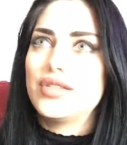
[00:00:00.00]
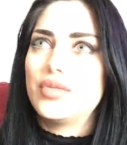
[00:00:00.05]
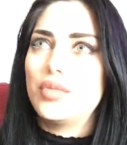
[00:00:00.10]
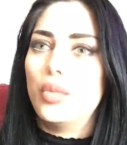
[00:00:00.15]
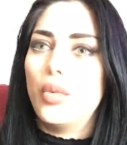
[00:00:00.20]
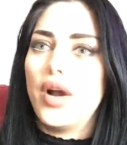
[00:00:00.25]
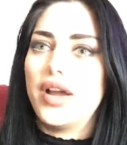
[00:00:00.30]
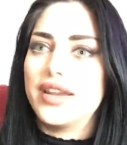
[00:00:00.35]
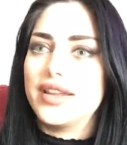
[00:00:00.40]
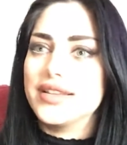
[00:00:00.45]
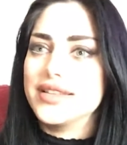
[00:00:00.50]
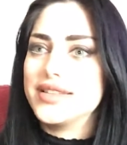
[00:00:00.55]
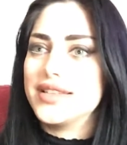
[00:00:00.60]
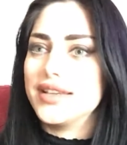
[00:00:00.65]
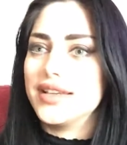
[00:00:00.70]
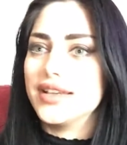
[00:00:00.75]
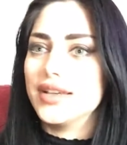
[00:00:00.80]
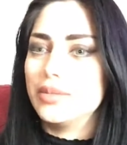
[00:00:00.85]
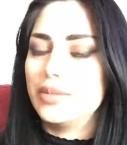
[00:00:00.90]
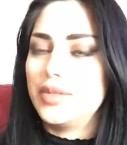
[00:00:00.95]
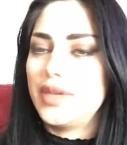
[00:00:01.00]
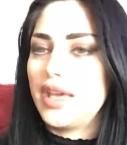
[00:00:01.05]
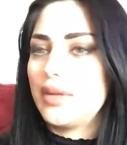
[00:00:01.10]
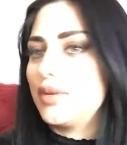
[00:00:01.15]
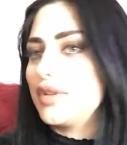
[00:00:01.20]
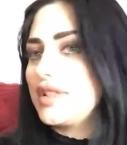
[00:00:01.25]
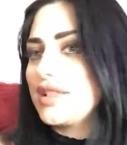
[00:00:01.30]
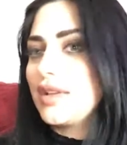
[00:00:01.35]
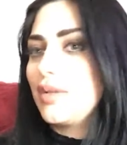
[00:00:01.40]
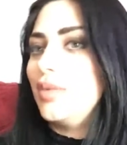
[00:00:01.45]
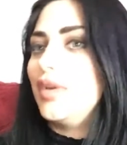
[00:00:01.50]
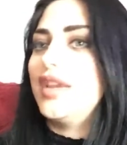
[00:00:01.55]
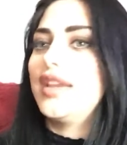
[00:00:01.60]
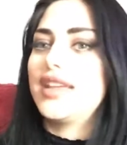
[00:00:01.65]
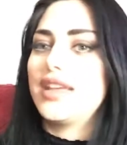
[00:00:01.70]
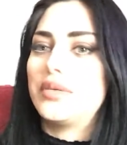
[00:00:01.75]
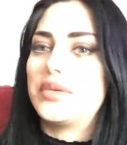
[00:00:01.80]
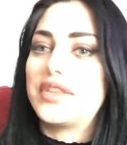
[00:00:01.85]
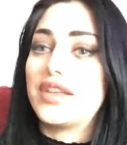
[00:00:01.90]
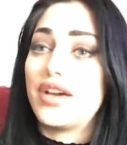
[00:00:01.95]
wanting to be able to
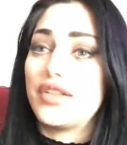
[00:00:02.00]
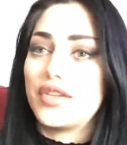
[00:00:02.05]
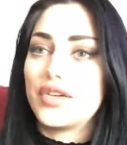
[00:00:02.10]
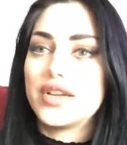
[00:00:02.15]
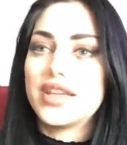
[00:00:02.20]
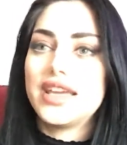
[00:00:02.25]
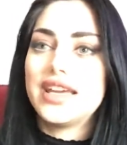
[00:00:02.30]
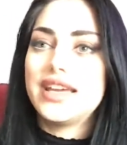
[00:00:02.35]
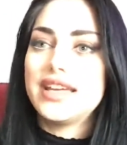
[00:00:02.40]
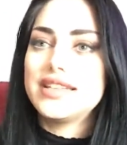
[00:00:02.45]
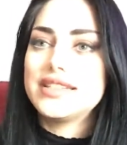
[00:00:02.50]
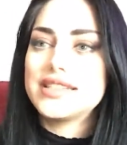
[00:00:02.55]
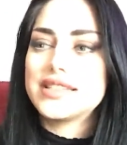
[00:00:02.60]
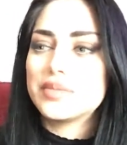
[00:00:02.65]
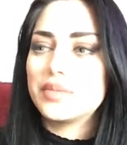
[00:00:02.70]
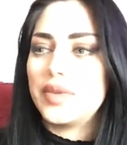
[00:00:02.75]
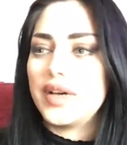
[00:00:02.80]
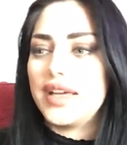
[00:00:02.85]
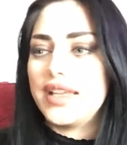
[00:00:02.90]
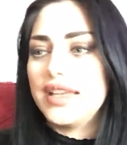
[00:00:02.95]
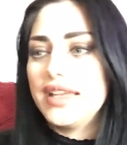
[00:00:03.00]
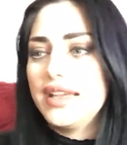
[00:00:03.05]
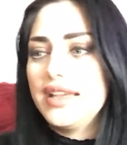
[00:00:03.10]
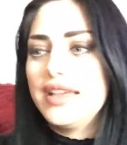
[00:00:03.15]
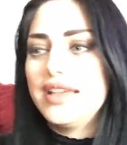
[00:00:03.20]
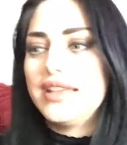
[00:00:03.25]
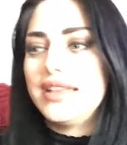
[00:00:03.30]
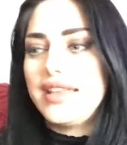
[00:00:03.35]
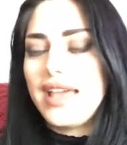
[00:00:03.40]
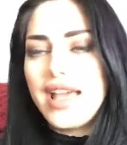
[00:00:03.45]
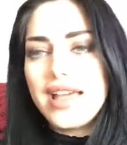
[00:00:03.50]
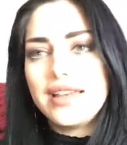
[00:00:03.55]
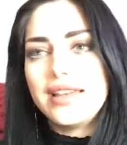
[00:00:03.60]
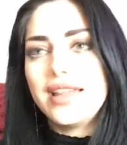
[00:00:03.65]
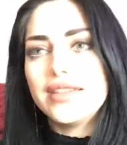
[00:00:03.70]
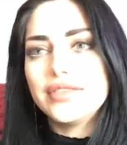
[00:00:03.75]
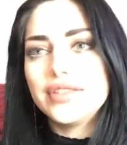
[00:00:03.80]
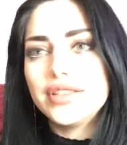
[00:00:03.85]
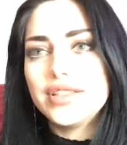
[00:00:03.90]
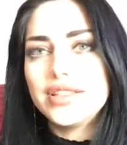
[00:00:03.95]
communicate with other kids. But yeah,
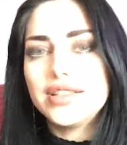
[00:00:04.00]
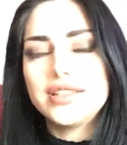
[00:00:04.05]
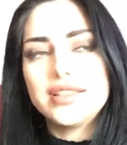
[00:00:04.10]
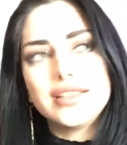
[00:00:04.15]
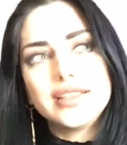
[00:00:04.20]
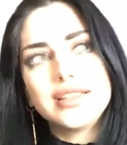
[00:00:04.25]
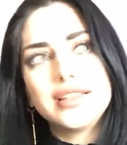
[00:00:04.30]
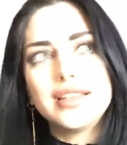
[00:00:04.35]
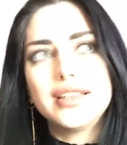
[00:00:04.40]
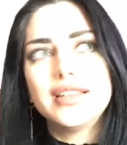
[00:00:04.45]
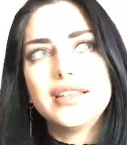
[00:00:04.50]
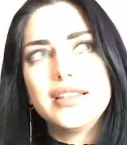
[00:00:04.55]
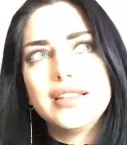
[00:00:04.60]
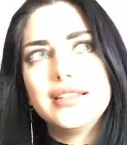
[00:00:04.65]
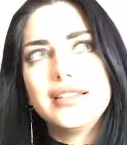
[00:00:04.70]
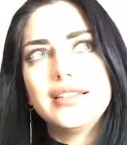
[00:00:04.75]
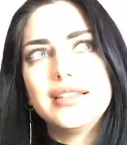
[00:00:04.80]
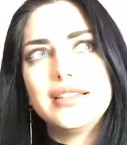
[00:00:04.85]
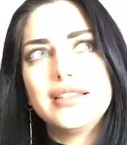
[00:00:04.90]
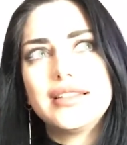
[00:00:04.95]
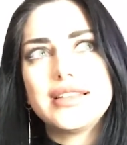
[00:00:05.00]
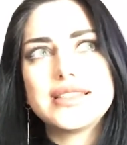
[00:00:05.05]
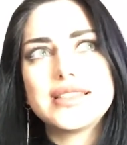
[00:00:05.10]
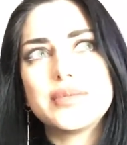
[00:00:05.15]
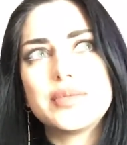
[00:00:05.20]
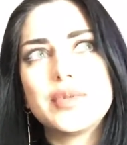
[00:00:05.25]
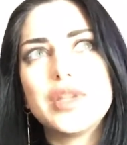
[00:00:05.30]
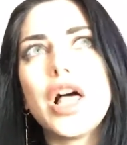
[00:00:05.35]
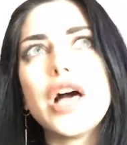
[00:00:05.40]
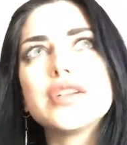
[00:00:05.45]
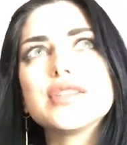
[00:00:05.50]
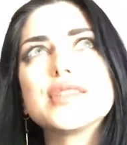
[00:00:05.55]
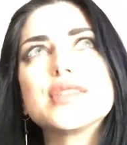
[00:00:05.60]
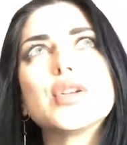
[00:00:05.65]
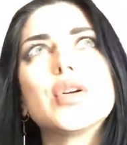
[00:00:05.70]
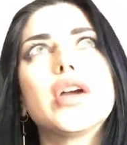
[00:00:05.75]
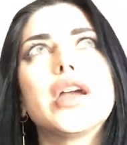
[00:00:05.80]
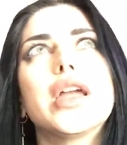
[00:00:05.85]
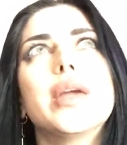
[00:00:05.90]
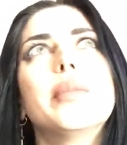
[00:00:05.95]
never. It's a long
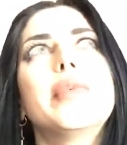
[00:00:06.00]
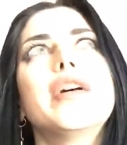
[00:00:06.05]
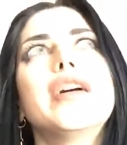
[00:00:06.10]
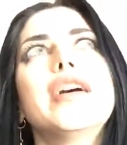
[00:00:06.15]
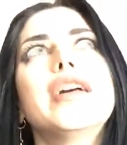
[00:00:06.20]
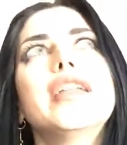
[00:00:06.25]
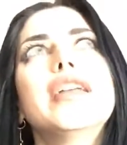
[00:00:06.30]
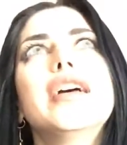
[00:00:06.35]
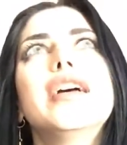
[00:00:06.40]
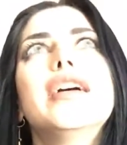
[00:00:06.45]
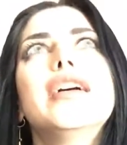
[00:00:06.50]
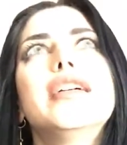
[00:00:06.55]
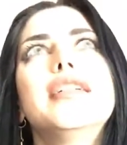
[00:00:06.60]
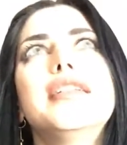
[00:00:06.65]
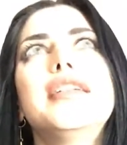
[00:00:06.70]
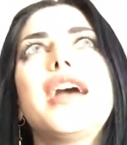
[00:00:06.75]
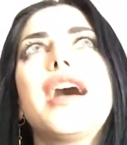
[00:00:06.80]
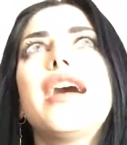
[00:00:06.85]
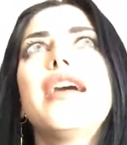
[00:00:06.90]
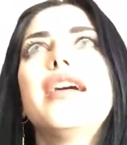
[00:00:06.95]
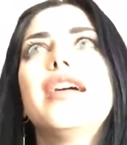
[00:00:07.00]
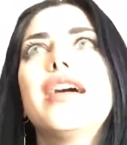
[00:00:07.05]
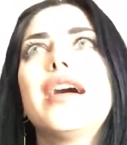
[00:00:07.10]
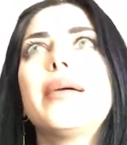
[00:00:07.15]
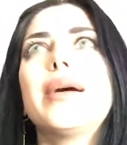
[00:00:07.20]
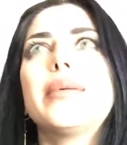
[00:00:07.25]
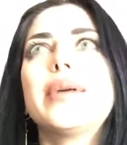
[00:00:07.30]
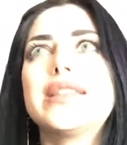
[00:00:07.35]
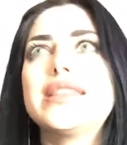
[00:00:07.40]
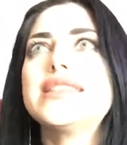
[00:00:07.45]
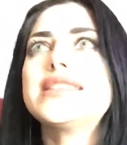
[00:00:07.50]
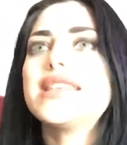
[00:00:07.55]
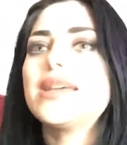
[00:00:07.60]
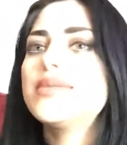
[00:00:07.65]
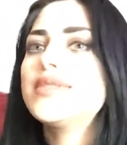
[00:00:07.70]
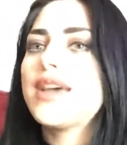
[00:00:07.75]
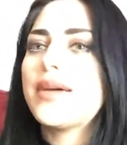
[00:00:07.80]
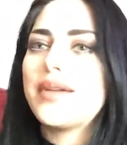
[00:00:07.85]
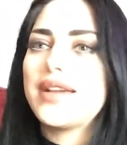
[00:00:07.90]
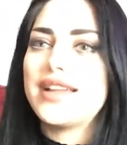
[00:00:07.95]
story, but yeah. At the same
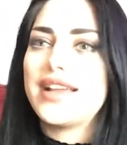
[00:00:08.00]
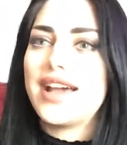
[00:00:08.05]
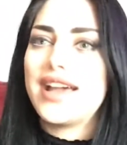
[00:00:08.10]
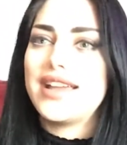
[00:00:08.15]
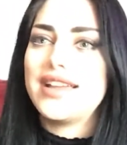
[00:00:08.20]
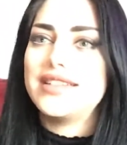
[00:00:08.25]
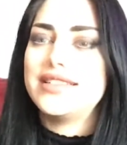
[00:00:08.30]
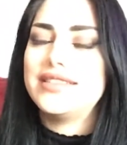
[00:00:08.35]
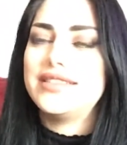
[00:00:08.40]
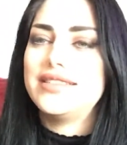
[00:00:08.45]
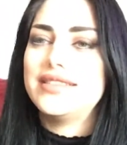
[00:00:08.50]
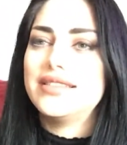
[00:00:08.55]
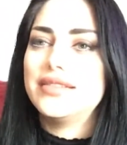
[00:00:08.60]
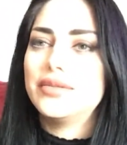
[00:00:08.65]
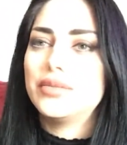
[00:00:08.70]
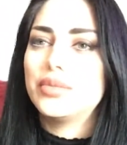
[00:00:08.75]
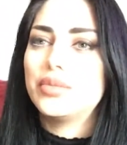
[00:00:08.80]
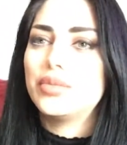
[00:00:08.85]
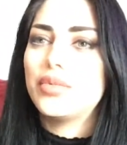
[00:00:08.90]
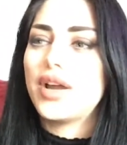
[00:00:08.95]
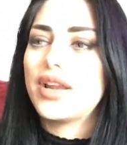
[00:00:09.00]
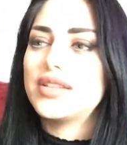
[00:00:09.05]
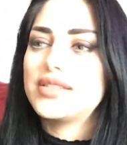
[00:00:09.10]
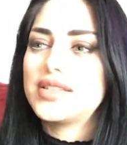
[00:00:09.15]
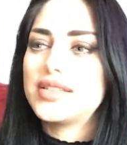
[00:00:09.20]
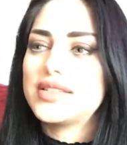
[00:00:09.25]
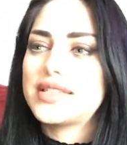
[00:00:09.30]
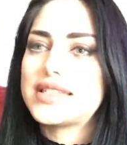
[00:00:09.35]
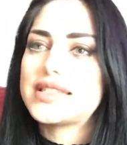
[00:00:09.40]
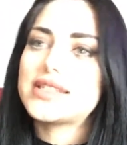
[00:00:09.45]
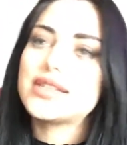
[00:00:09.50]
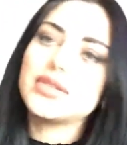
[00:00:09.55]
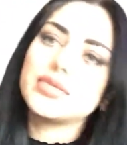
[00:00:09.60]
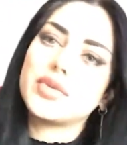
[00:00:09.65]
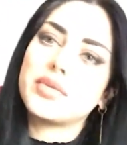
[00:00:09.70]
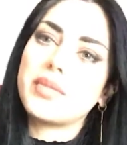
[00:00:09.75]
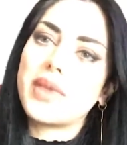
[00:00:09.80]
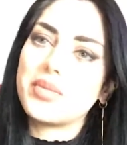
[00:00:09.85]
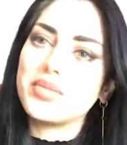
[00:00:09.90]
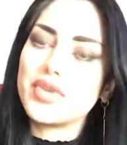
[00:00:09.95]
time, I wanted to still
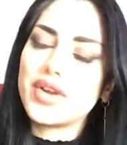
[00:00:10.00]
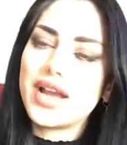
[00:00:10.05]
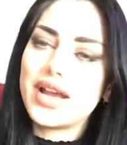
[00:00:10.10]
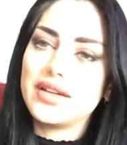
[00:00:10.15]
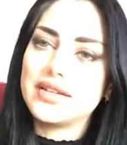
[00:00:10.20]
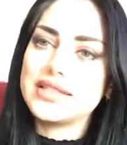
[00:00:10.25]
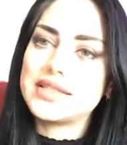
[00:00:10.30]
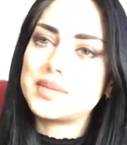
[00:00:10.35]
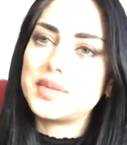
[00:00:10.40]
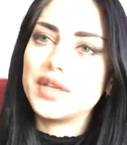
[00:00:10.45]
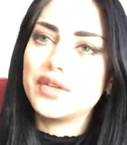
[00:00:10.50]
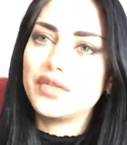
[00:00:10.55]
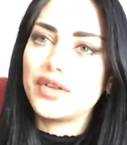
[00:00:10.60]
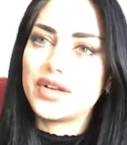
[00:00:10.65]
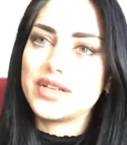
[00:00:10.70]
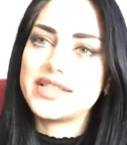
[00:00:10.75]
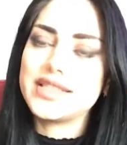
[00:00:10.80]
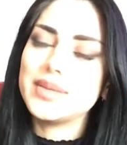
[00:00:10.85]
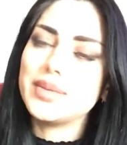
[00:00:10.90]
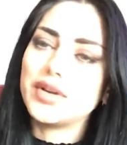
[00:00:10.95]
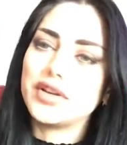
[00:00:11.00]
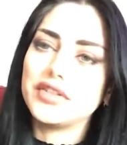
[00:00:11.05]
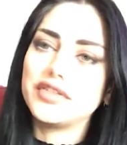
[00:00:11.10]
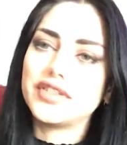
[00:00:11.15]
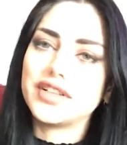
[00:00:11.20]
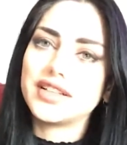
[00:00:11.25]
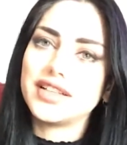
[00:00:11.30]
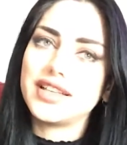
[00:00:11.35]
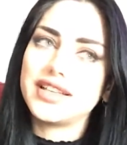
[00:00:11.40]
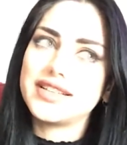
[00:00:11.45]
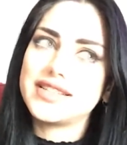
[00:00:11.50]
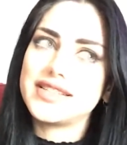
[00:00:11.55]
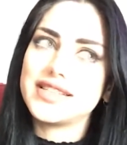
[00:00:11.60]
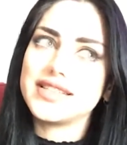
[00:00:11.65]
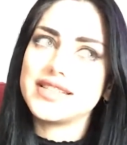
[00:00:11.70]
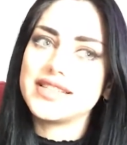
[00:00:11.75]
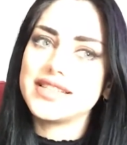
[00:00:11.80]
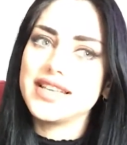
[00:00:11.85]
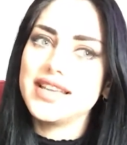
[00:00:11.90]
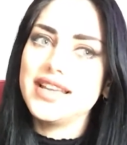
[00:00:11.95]
remember how to speak Farsi perfectly because
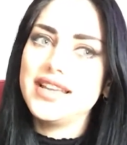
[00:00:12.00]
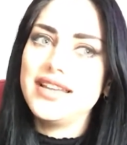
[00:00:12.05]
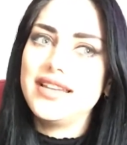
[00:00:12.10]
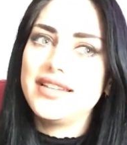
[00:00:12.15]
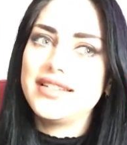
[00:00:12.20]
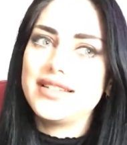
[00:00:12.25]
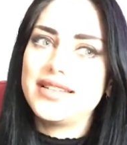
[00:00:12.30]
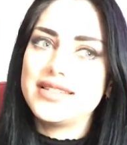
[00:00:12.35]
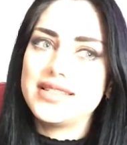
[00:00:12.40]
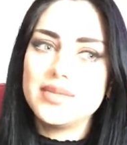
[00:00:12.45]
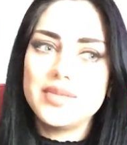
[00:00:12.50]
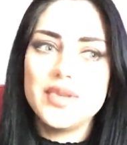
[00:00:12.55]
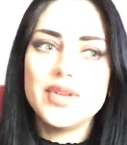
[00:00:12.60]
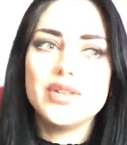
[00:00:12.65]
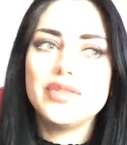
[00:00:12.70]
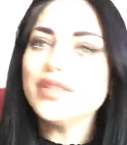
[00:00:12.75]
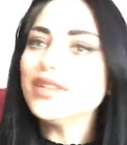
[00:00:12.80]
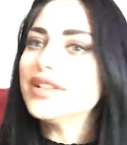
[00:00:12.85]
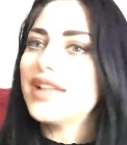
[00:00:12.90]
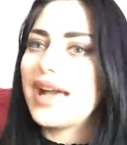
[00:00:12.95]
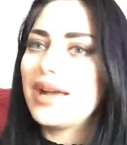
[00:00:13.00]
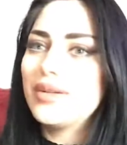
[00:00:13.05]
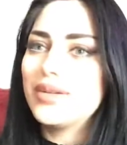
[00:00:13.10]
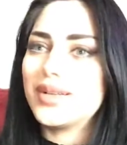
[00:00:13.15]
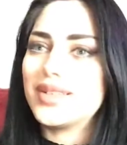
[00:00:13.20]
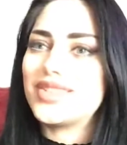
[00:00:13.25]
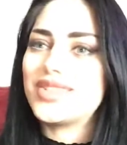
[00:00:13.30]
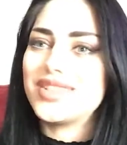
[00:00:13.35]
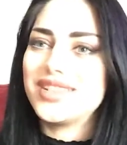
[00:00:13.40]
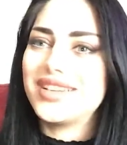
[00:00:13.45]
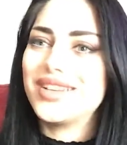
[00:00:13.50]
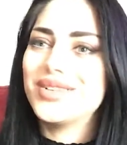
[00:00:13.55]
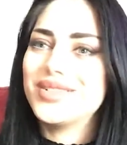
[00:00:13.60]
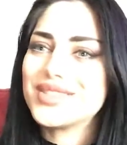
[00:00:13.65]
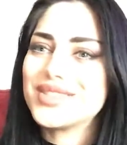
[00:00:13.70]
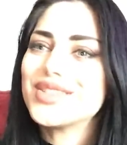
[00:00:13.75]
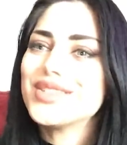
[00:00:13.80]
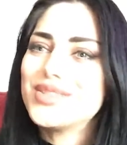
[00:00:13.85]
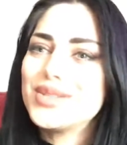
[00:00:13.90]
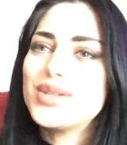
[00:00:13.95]
it's a beautiful language. You know, it's
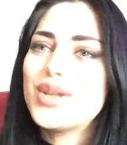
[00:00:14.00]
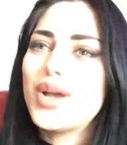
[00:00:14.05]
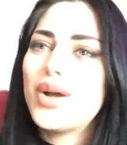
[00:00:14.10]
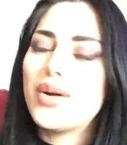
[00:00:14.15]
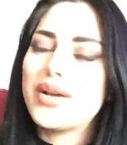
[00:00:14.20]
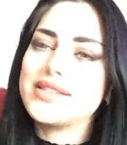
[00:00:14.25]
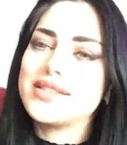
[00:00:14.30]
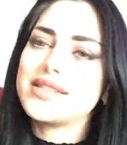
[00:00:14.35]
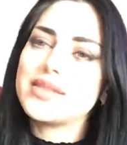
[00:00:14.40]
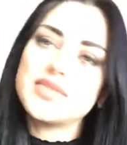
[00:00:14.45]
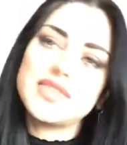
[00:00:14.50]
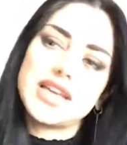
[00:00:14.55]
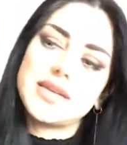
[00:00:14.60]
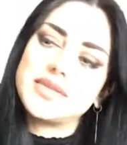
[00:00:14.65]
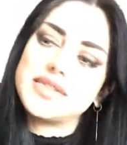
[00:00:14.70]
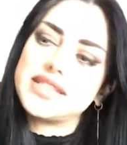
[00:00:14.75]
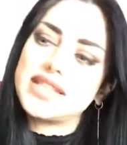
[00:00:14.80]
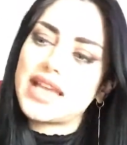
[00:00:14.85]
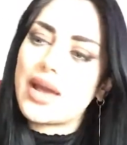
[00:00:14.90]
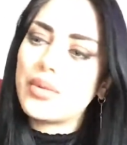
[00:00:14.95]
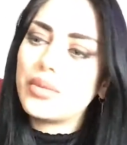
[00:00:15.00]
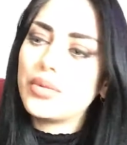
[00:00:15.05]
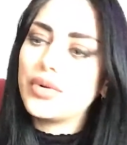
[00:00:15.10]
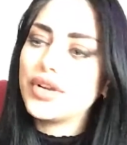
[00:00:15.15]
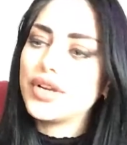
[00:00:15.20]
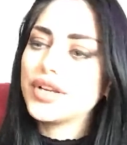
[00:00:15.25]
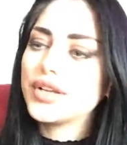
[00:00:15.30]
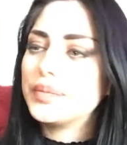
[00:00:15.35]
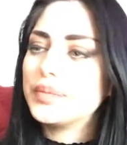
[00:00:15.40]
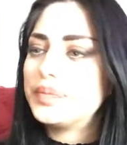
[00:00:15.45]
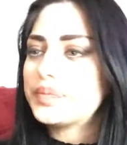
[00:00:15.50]
good to know. And sometimes at work,